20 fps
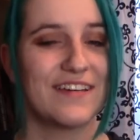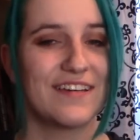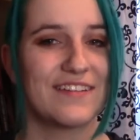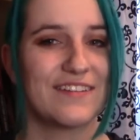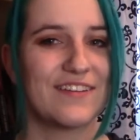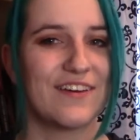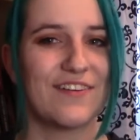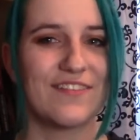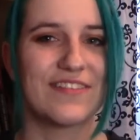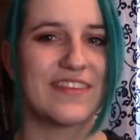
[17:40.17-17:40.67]

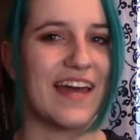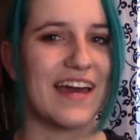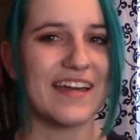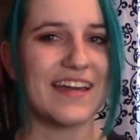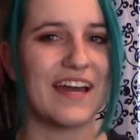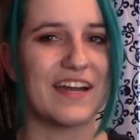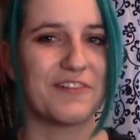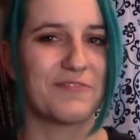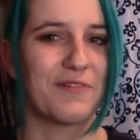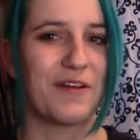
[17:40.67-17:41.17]
So that
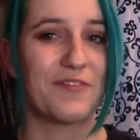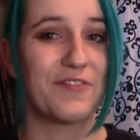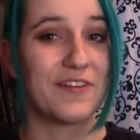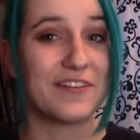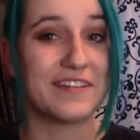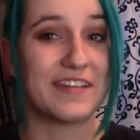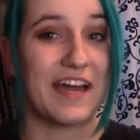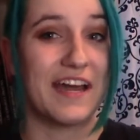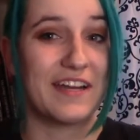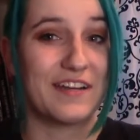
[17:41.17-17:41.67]
kind of
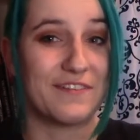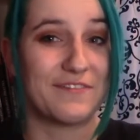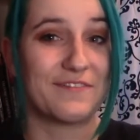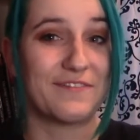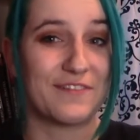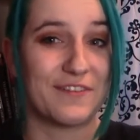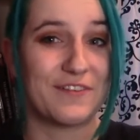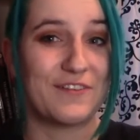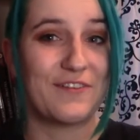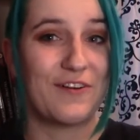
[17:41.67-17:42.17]
reference kind of
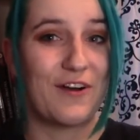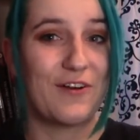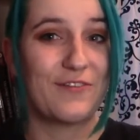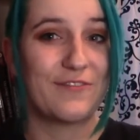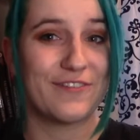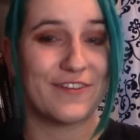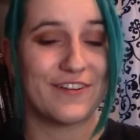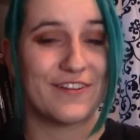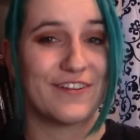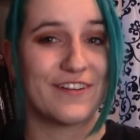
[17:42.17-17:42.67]
flew
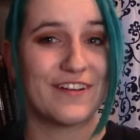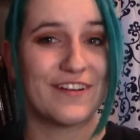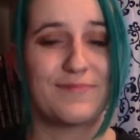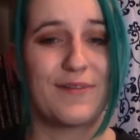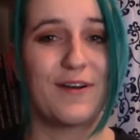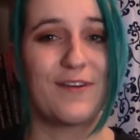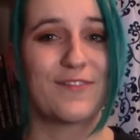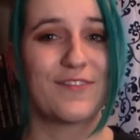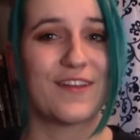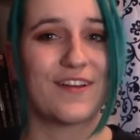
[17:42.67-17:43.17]
over
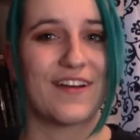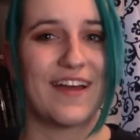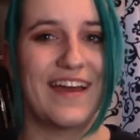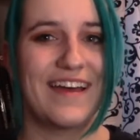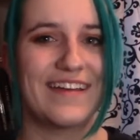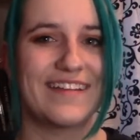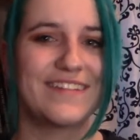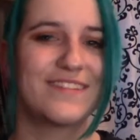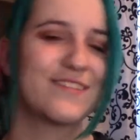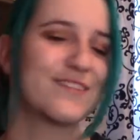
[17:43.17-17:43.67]
both their
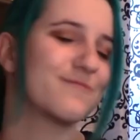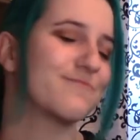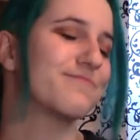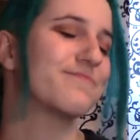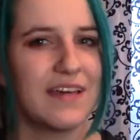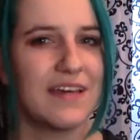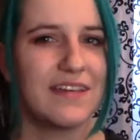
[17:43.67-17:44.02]
heads.